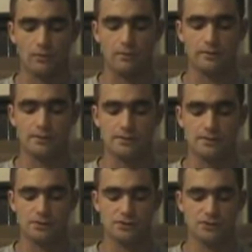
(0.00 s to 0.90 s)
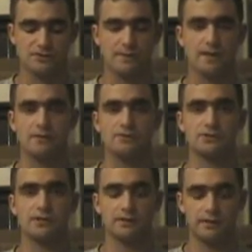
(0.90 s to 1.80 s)
quality in Yiddish and
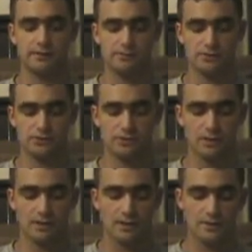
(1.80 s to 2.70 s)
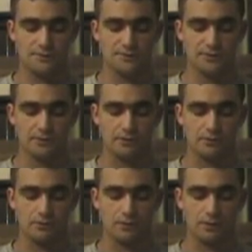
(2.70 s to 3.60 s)
Spanish than in English.
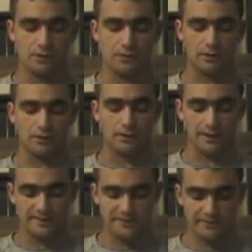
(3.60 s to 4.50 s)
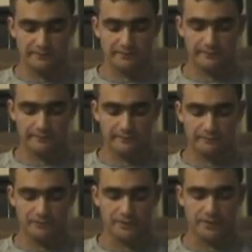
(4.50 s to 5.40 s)
So aggressive
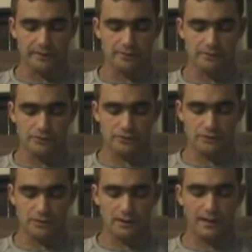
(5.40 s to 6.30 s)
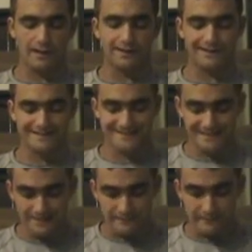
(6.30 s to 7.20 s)
in English,
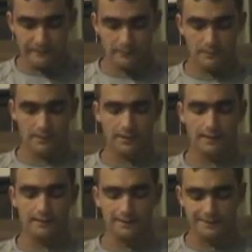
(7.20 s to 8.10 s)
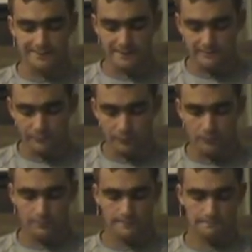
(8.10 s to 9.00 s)
aggressive,
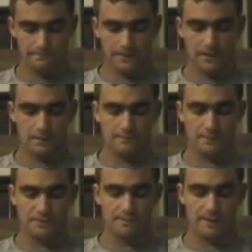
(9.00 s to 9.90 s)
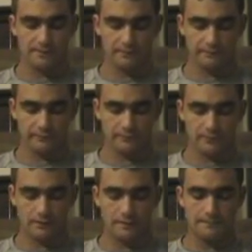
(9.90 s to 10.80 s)
aggressivo. Perspective,
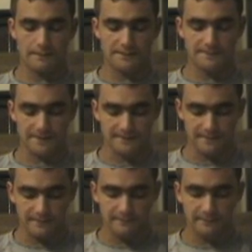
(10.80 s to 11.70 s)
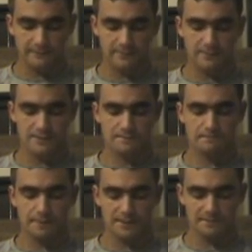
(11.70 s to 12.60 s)
perspective,
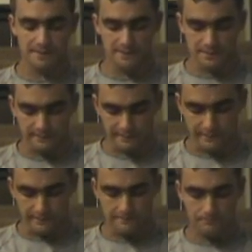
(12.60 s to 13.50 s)
perspectiva.